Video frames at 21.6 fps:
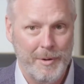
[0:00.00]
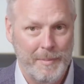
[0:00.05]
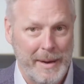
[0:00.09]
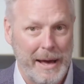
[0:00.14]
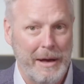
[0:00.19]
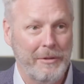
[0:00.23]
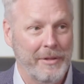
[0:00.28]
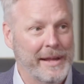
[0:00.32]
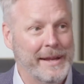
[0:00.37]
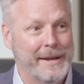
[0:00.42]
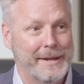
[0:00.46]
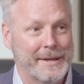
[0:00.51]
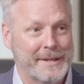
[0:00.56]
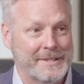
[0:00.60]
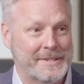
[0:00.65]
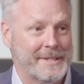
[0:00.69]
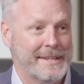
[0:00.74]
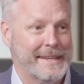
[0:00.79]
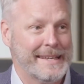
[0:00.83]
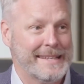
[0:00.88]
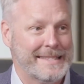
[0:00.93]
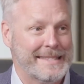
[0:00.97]
about
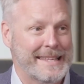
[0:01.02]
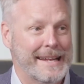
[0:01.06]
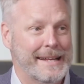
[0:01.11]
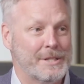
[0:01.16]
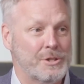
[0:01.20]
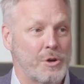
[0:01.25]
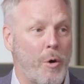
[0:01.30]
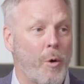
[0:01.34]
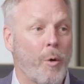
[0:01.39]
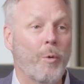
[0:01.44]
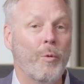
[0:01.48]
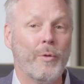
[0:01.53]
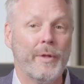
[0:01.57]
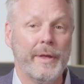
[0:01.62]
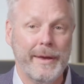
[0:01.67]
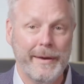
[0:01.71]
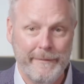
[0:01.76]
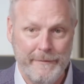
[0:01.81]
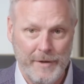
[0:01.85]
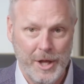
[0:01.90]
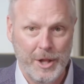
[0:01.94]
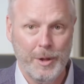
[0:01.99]
leniency is that it's only
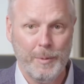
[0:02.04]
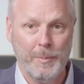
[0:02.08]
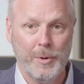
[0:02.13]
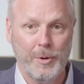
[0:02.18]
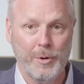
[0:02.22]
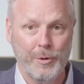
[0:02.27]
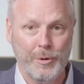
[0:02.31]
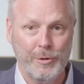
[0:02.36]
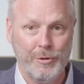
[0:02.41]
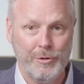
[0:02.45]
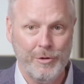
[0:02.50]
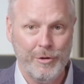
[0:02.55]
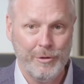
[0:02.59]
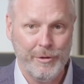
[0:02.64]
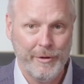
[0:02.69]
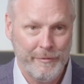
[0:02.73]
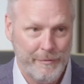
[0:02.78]
available to the